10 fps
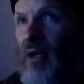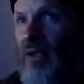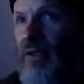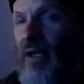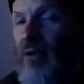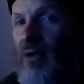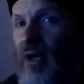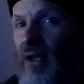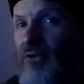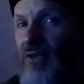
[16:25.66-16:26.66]
later
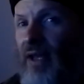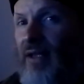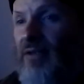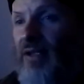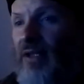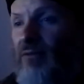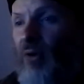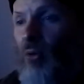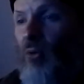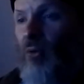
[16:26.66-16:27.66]
uh, sang lead
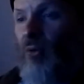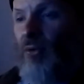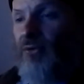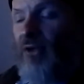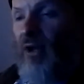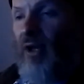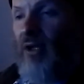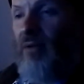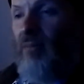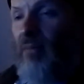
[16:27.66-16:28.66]
vocals
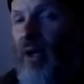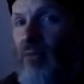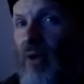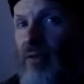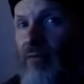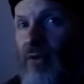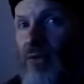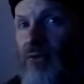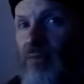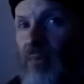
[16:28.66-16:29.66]
on Mike
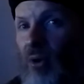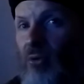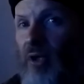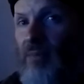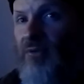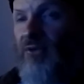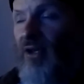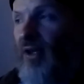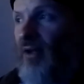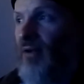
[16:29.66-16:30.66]
Rutherford's Small Creeps
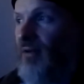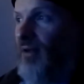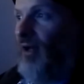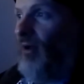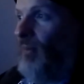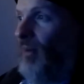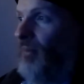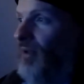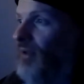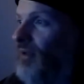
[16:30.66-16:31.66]
Day album.
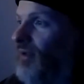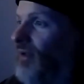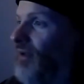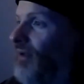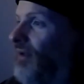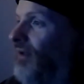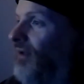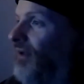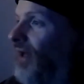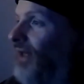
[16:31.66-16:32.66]

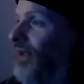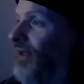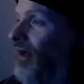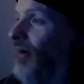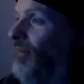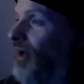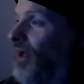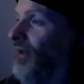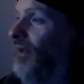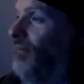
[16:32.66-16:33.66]
Yeah, and then um,
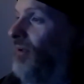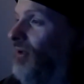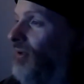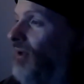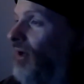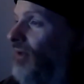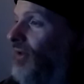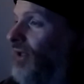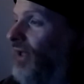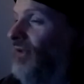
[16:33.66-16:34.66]
and then appeared on
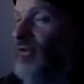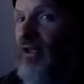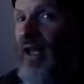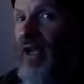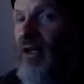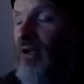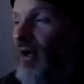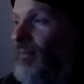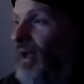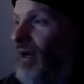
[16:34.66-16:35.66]
the 1980
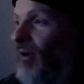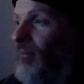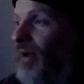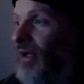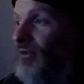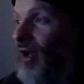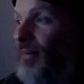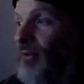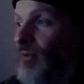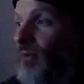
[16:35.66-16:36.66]
comeback album by
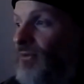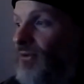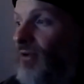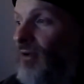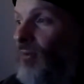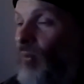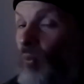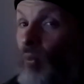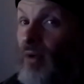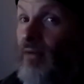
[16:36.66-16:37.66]
Atomic Rooster,
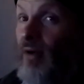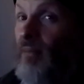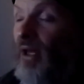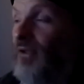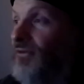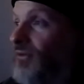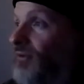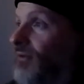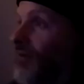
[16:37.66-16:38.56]
one of their best.